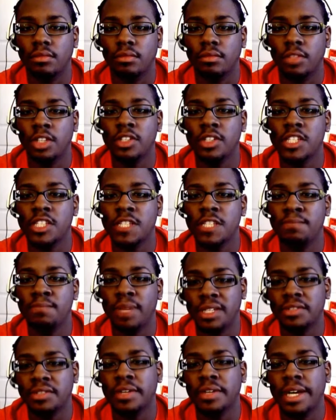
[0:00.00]
You're a
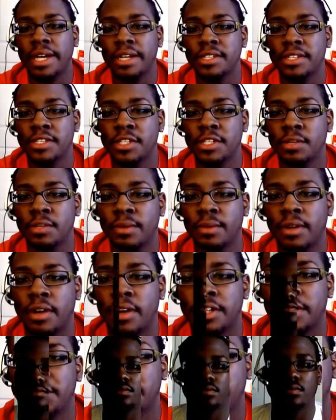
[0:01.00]
special kind of stupid,
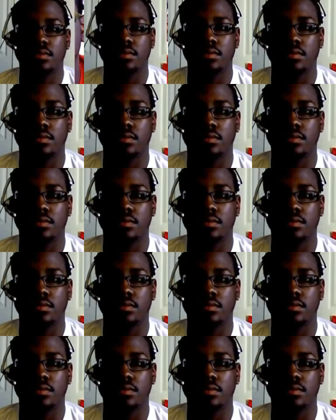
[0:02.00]
aren't you?